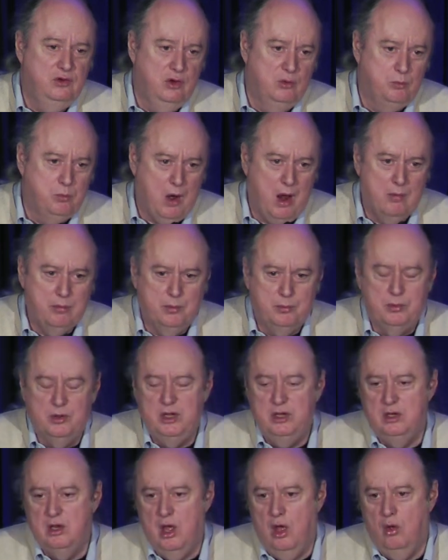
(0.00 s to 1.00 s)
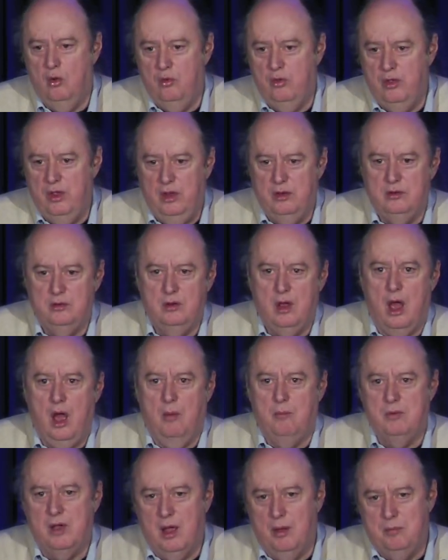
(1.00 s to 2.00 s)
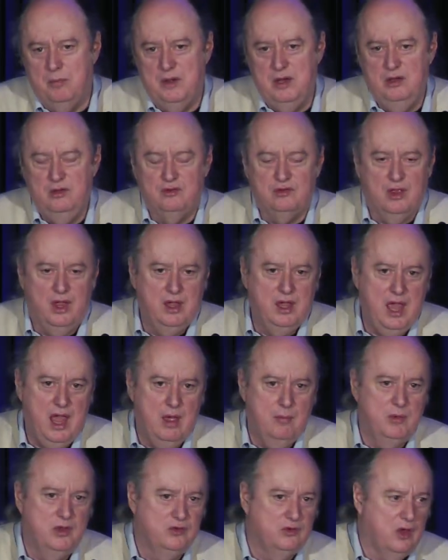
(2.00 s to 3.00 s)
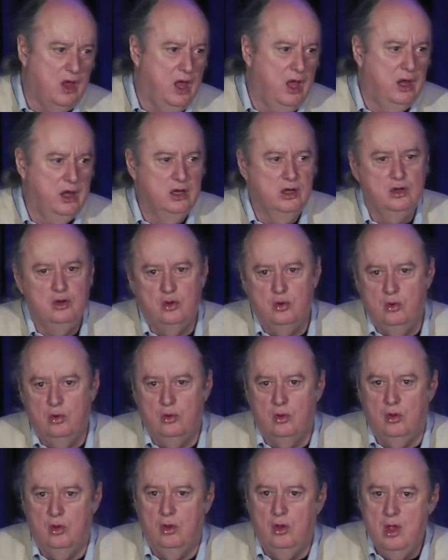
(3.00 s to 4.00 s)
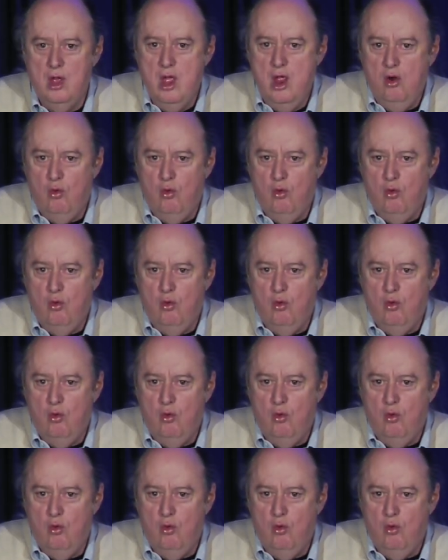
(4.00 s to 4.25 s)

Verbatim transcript: you probably know that um, companies like Amazon and Google